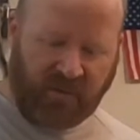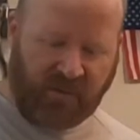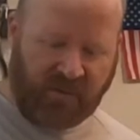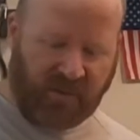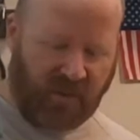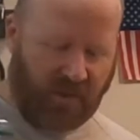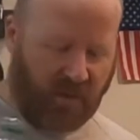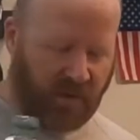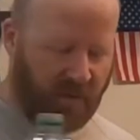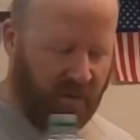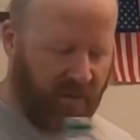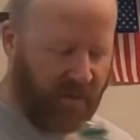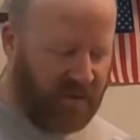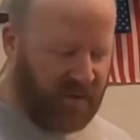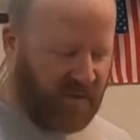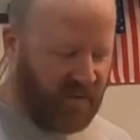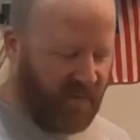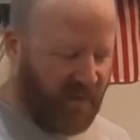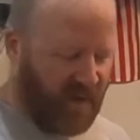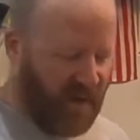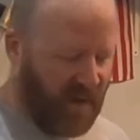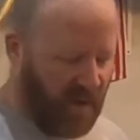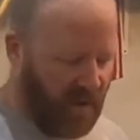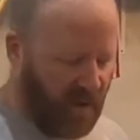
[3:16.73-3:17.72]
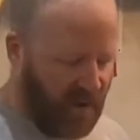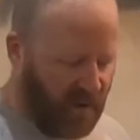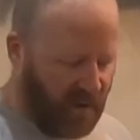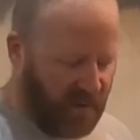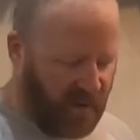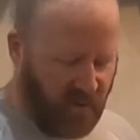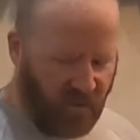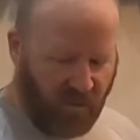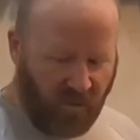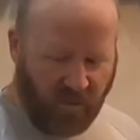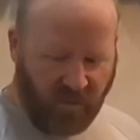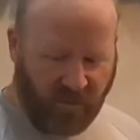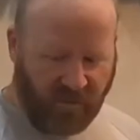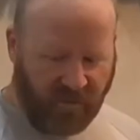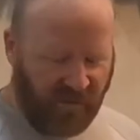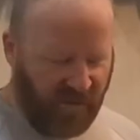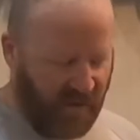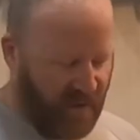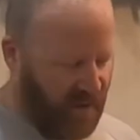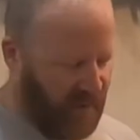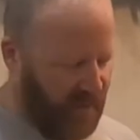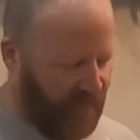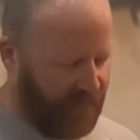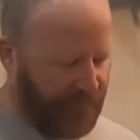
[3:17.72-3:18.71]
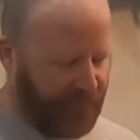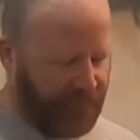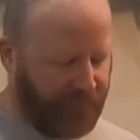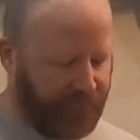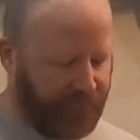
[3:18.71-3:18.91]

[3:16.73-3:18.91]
So that's about all you want there.